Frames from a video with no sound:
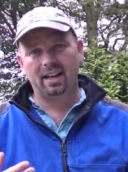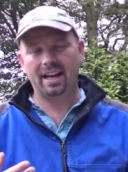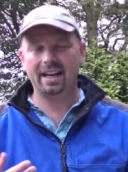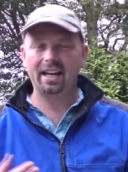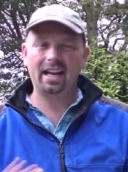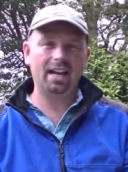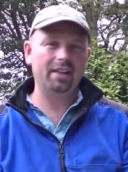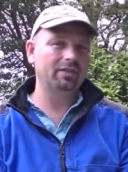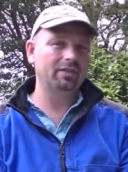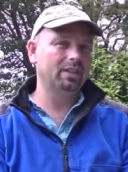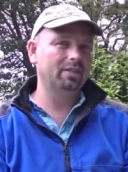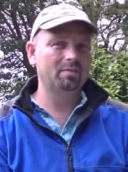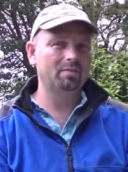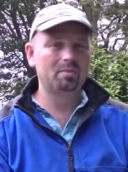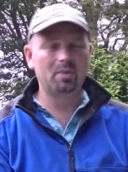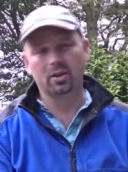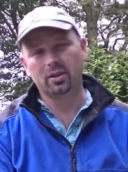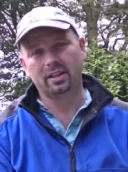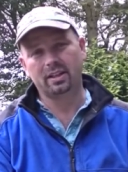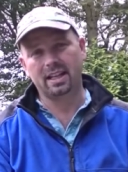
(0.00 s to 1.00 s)
and I haven't even
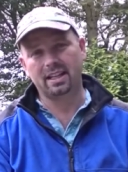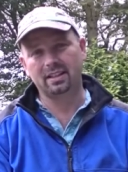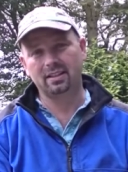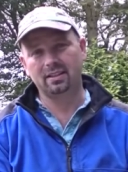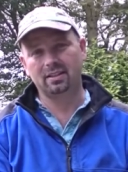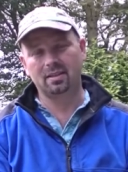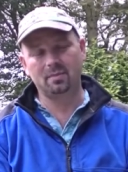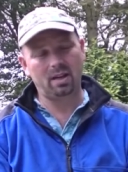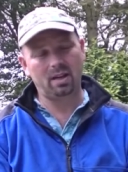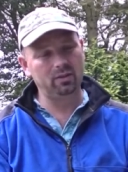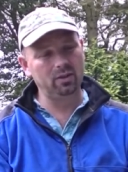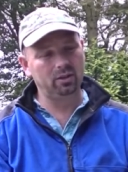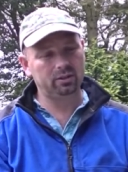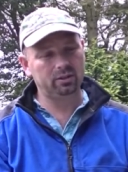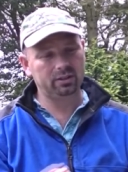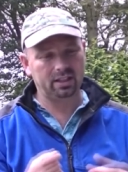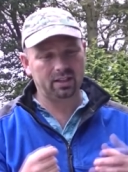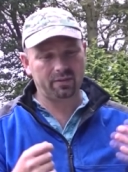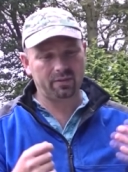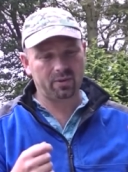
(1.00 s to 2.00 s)
bothered editing them. I've
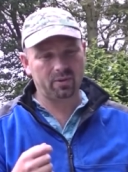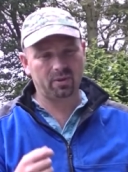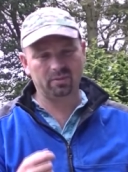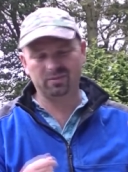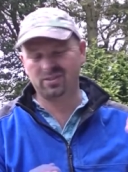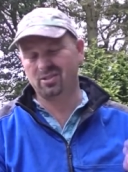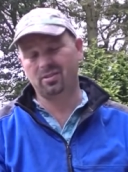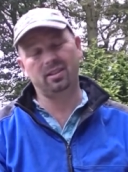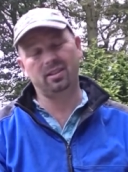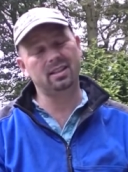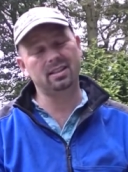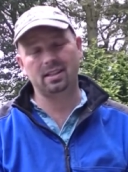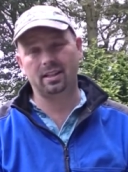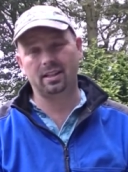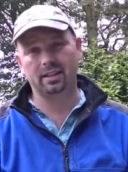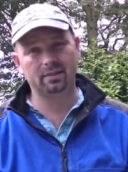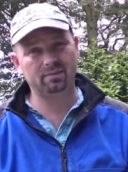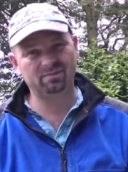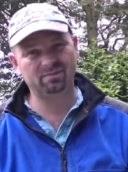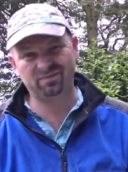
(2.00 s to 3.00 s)
looked and I've thought, you know, that's
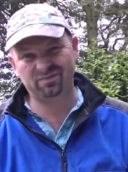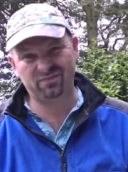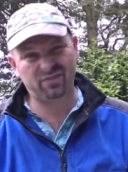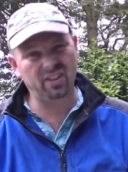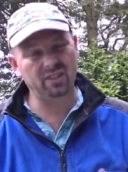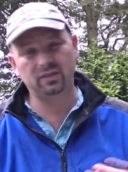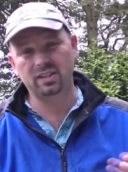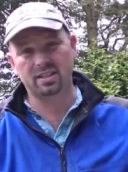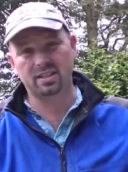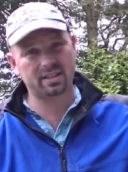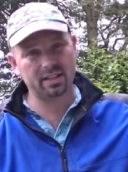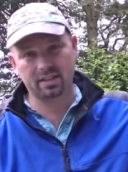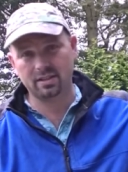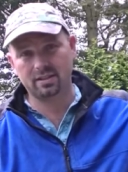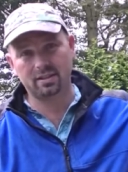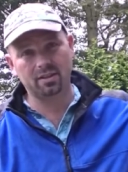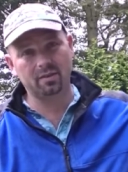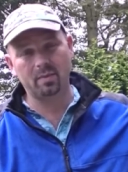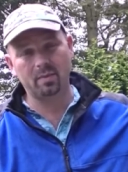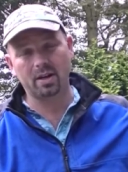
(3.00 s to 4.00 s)
like 50,
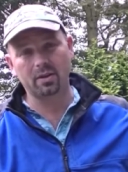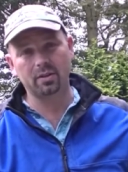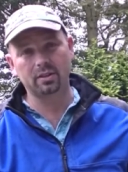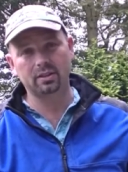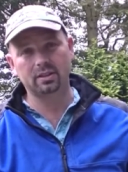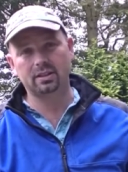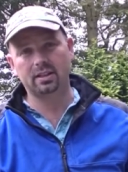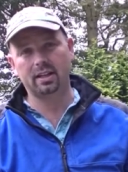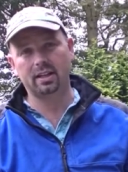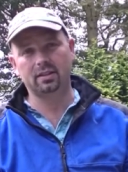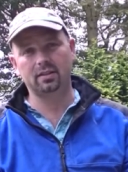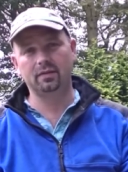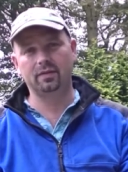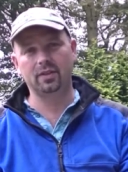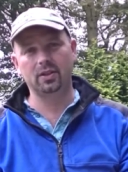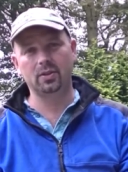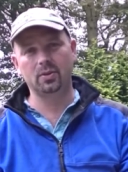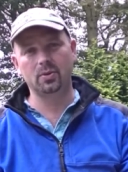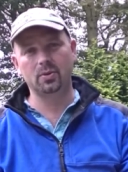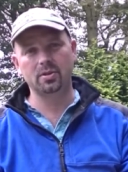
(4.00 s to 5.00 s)
60 of my other detecting
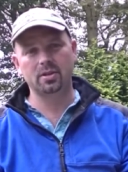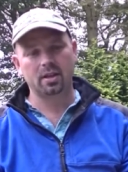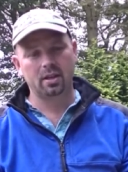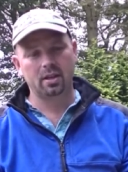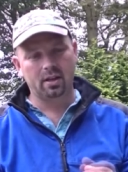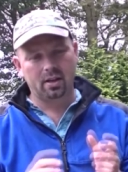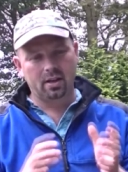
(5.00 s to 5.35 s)
videos.